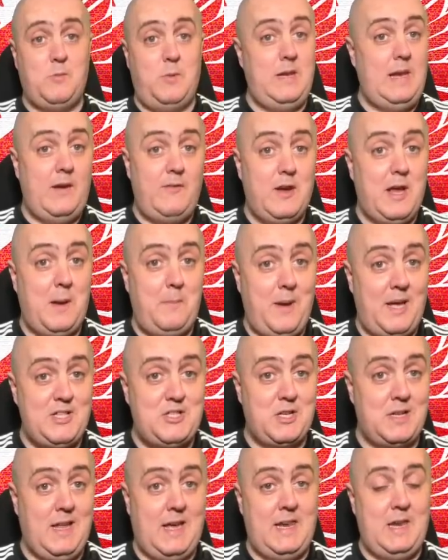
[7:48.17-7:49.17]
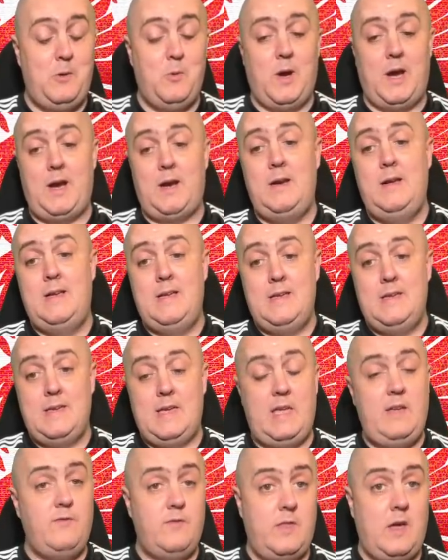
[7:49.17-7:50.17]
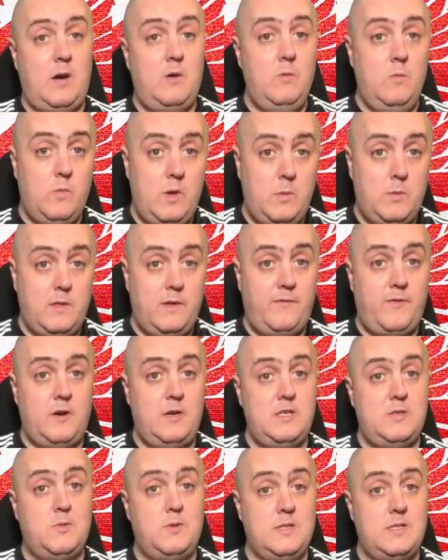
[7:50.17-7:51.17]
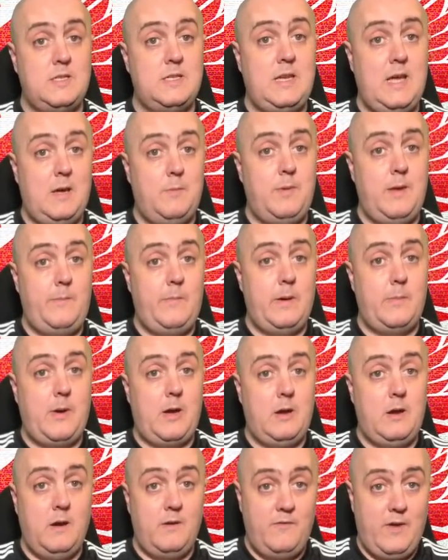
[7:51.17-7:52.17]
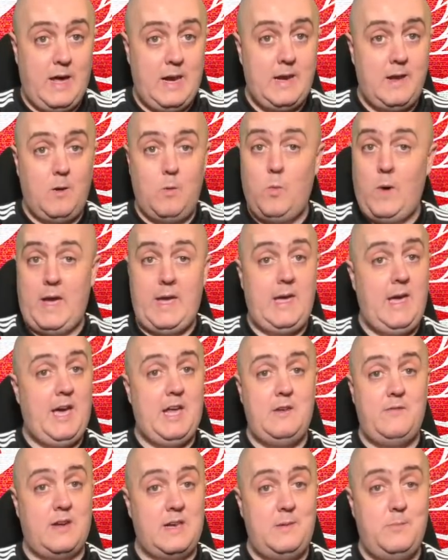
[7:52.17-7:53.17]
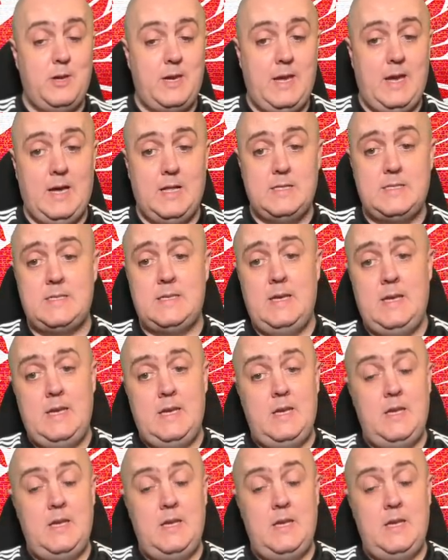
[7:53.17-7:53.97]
We never get mentioned anywhere, even though we were the first ones to tell people about Carvalho way ahead of anybody else.